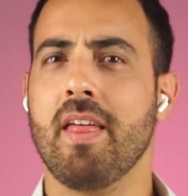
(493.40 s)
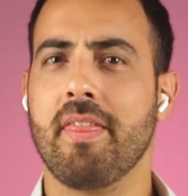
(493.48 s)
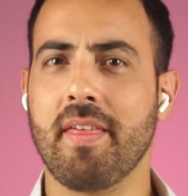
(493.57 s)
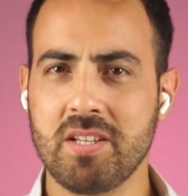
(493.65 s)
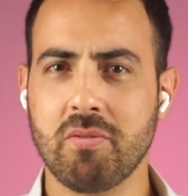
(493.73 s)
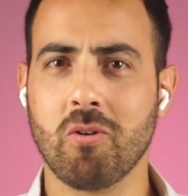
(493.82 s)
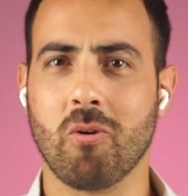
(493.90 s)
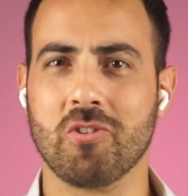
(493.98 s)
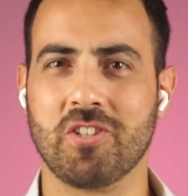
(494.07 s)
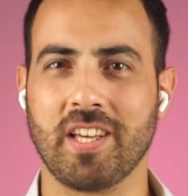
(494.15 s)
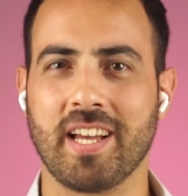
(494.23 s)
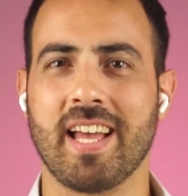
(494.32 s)
Thanks for
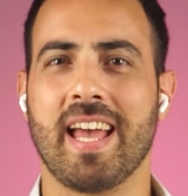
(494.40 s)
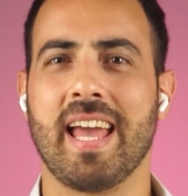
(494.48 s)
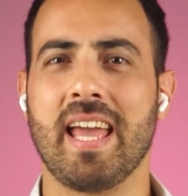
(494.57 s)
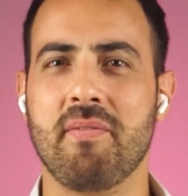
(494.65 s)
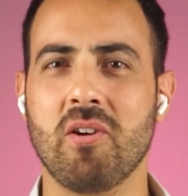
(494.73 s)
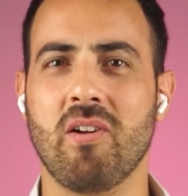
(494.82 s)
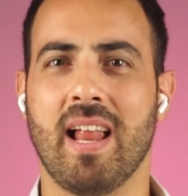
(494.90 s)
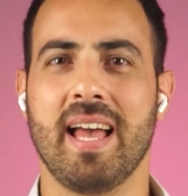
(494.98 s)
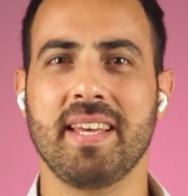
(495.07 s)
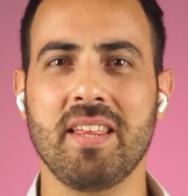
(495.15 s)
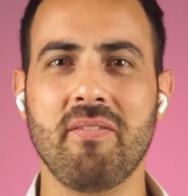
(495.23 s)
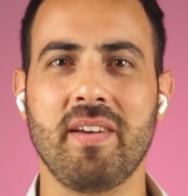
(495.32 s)
watching. If you
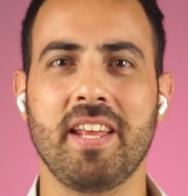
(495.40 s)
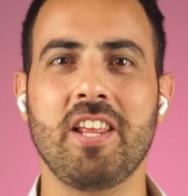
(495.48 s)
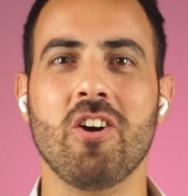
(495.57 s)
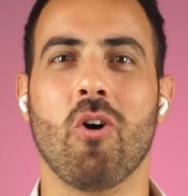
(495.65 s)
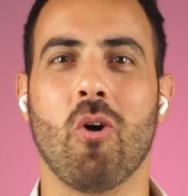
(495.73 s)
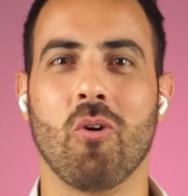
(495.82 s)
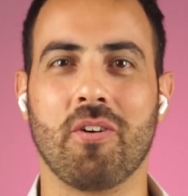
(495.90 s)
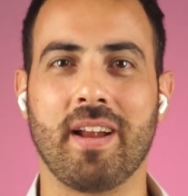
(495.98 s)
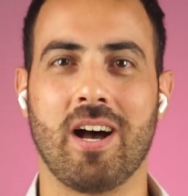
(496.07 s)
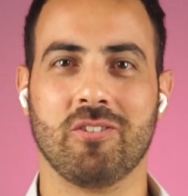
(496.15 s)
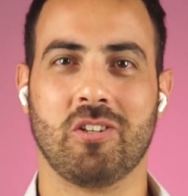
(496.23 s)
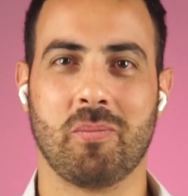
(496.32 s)
liked the video on
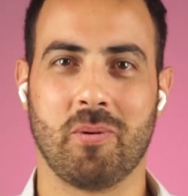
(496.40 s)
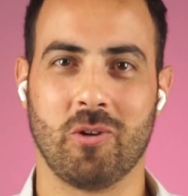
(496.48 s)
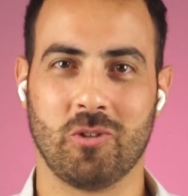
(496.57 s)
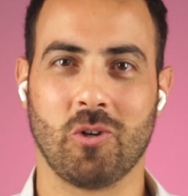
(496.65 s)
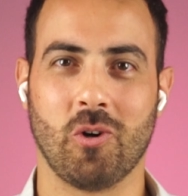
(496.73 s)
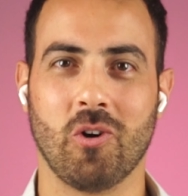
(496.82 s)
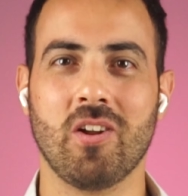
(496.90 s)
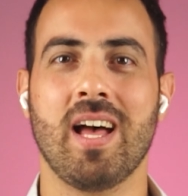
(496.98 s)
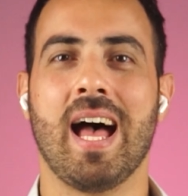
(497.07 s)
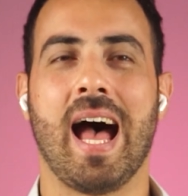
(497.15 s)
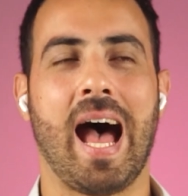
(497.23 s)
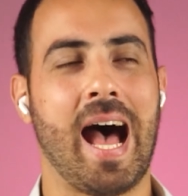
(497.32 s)
Router Protocol,
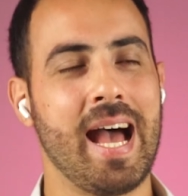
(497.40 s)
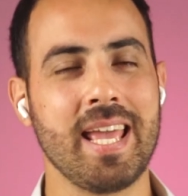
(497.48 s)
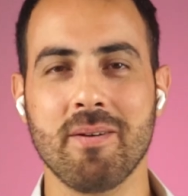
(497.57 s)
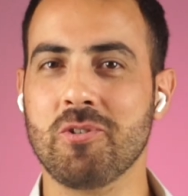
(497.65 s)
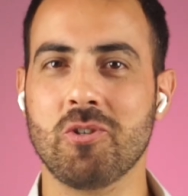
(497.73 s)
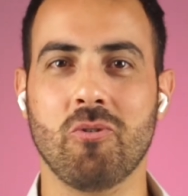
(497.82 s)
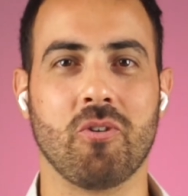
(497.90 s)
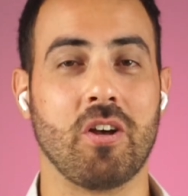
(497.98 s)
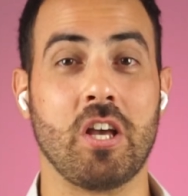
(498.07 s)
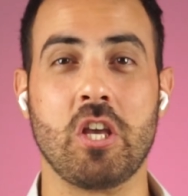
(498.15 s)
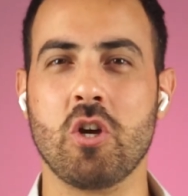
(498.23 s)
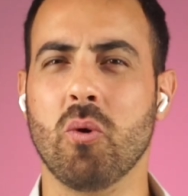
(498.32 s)
I am sure
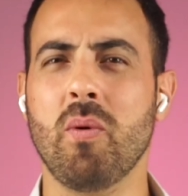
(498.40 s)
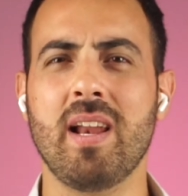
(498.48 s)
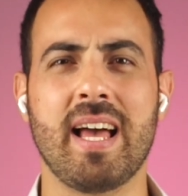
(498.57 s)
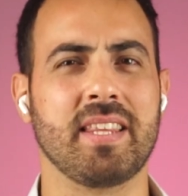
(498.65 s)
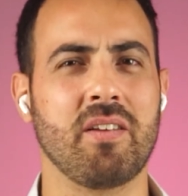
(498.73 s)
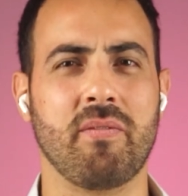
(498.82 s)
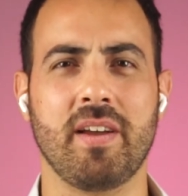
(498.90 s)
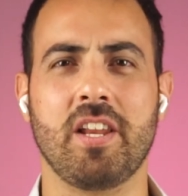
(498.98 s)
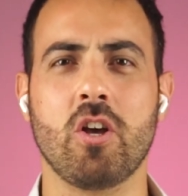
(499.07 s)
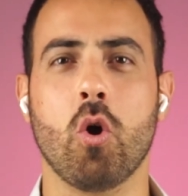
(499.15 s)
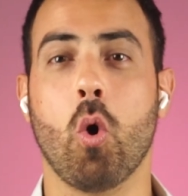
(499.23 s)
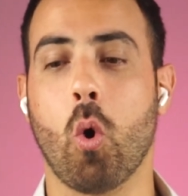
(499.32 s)
you will like the
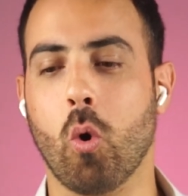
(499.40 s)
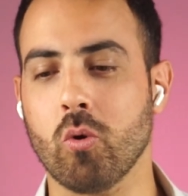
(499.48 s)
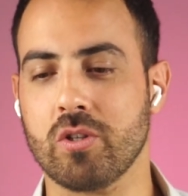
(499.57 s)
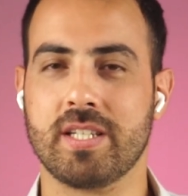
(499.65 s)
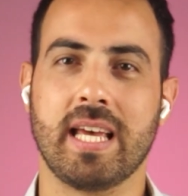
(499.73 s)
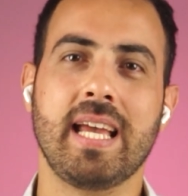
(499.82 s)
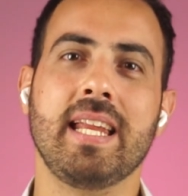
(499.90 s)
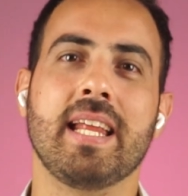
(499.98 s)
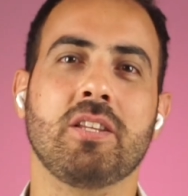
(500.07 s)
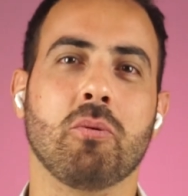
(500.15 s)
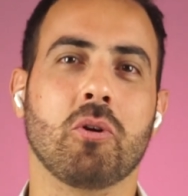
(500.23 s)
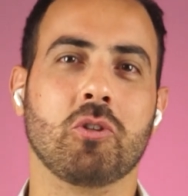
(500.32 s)
video on Sane
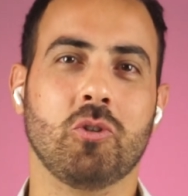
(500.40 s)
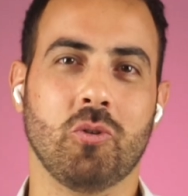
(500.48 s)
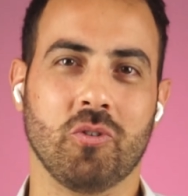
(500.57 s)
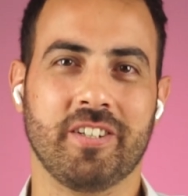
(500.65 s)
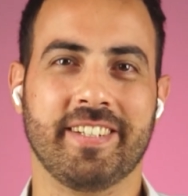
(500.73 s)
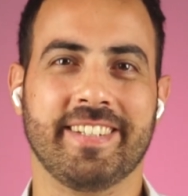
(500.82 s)
Network too.